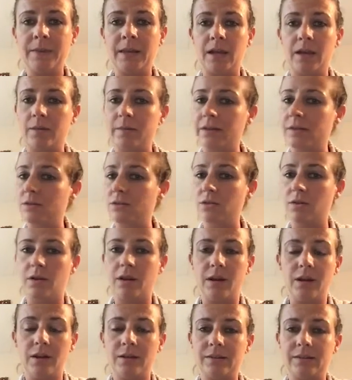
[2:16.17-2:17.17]
It's not
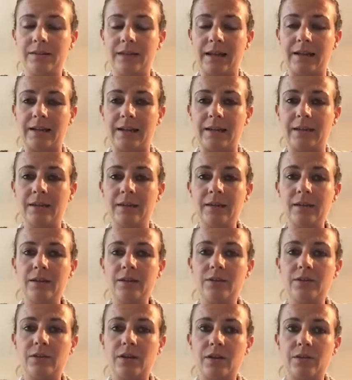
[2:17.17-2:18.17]
hard selling,
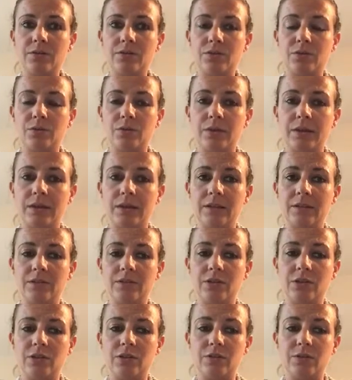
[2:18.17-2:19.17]
so talking
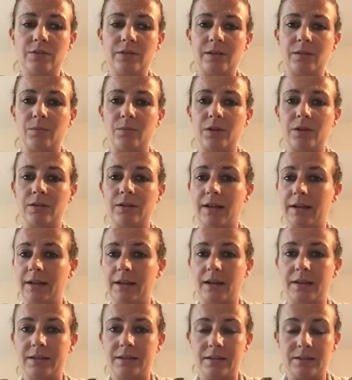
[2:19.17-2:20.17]
to someone like
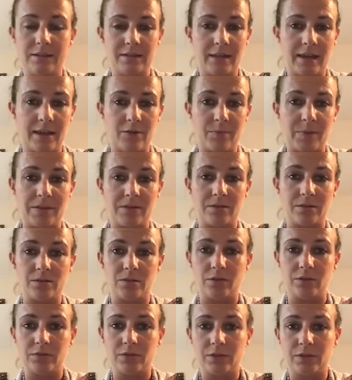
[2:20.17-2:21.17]
I did today. I've been to the
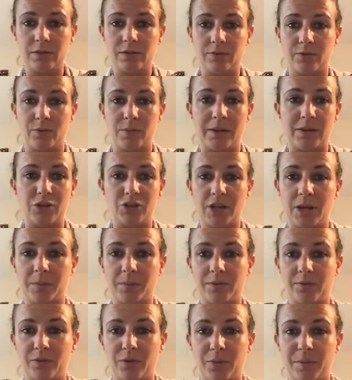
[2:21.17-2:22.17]
doctors for my
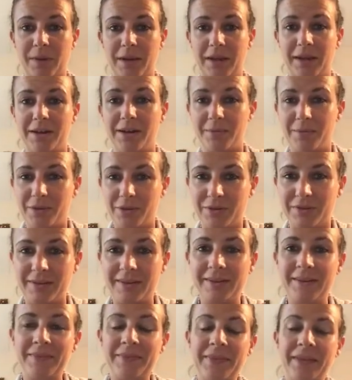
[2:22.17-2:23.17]
jabs for my honeymoon.
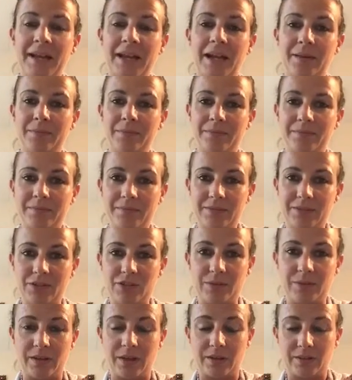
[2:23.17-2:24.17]

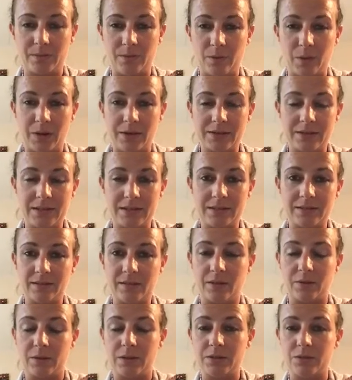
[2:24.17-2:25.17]
She was asking me what I did,
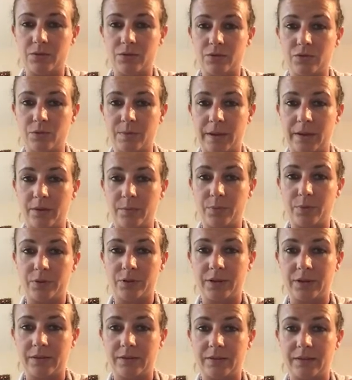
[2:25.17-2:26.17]
so I talked to her about the
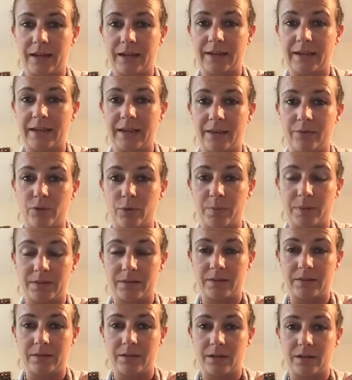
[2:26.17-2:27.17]
products and I gave her a
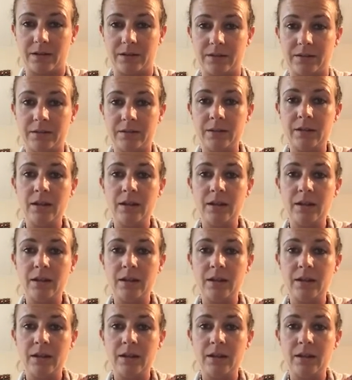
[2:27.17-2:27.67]
business card.